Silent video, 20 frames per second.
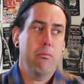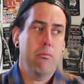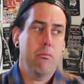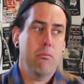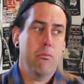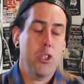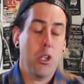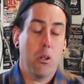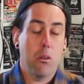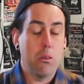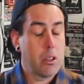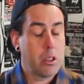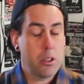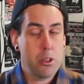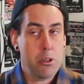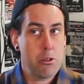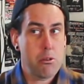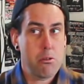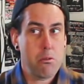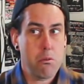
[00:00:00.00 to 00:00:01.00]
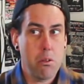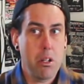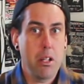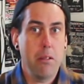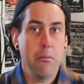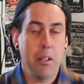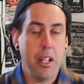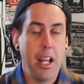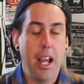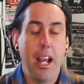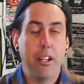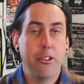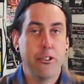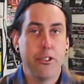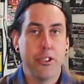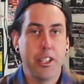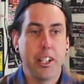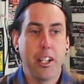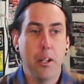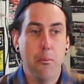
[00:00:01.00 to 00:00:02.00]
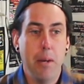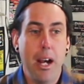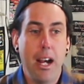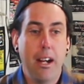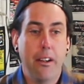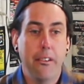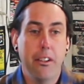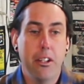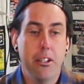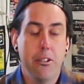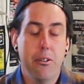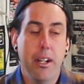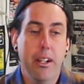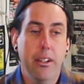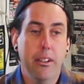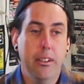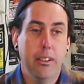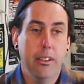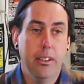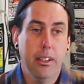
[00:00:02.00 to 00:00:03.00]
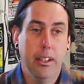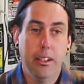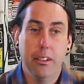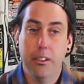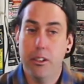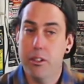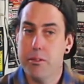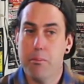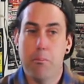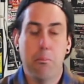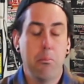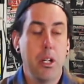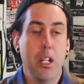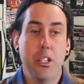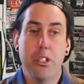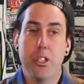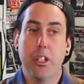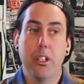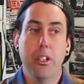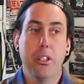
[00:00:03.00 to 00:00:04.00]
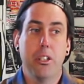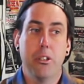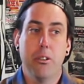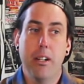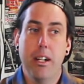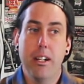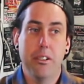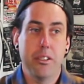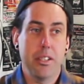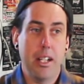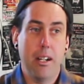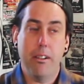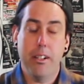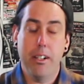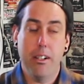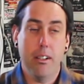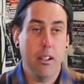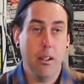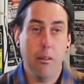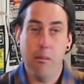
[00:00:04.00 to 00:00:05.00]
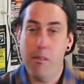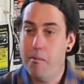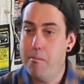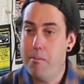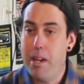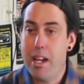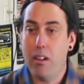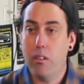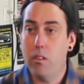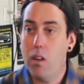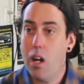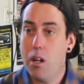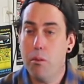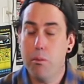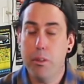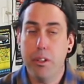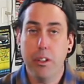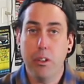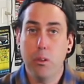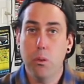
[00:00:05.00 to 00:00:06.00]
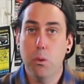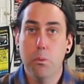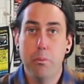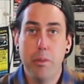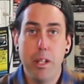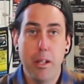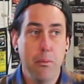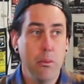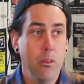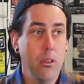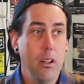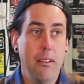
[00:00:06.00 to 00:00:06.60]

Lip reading: So extremely anxious to get back on the trail. And there's a bunch of good trails out here. And I've met a lot of really cool people.